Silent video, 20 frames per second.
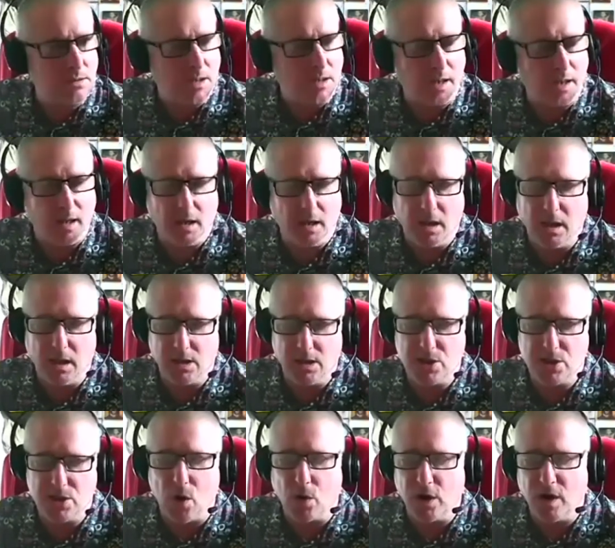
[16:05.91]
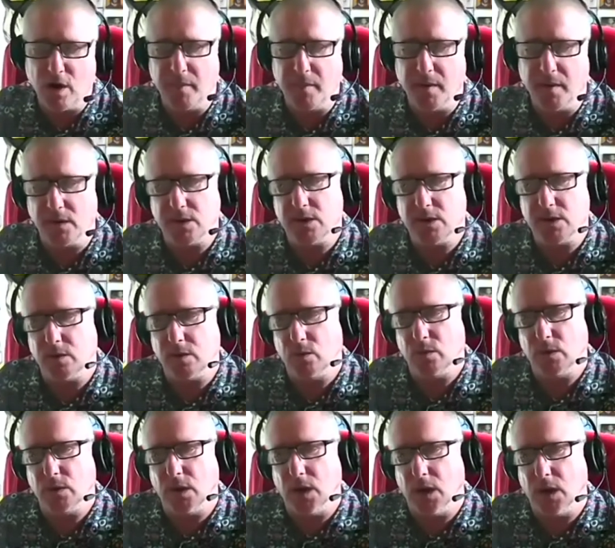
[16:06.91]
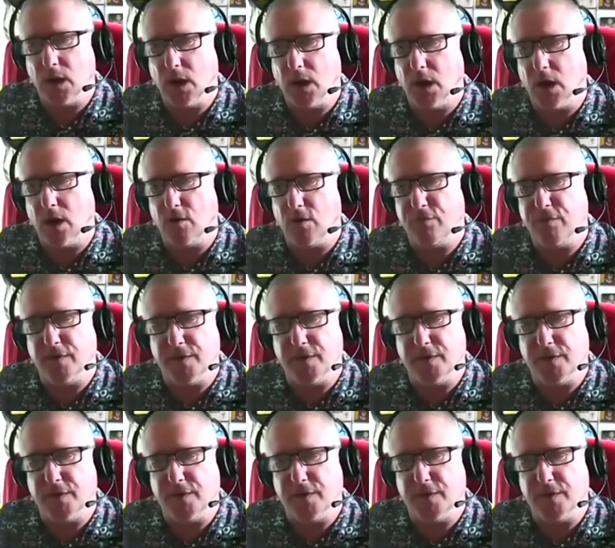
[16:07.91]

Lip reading: in his document for